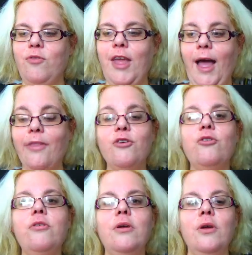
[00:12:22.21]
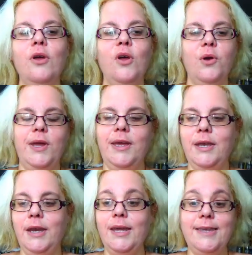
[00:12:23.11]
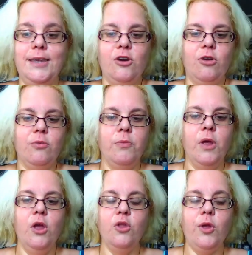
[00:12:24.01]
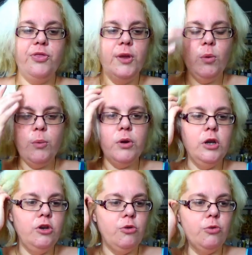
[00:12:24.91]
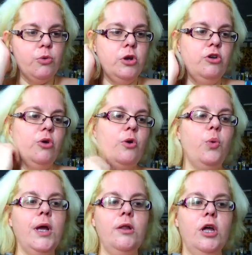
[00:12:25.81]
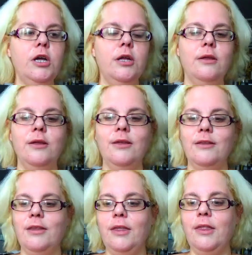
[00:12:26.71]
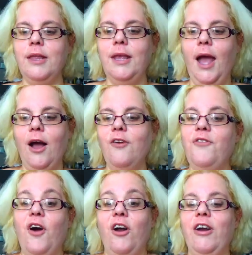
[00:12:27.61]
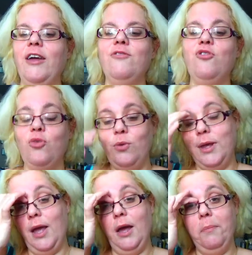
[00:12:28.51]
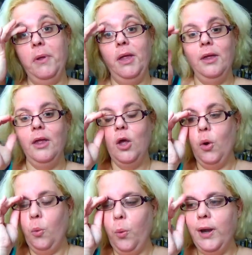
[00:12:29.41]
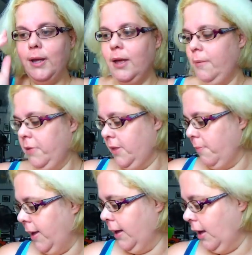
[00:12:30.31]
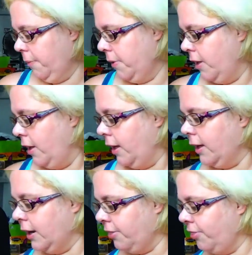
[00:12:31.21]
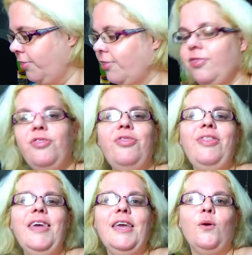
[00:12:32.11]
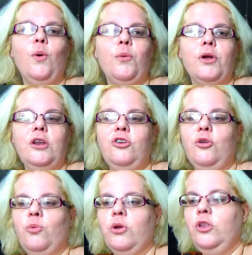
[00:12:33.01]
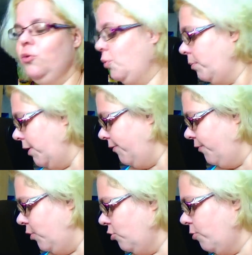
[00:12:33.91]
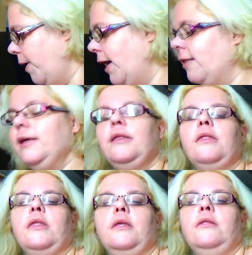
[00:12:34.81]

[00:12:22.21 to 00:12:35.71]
gathered in a year. So I think what we're going to do is we're going to do a quick look to see how far I've truly come when it comes to makeup. And I think what we're going to do is we're going to use one of my first palettes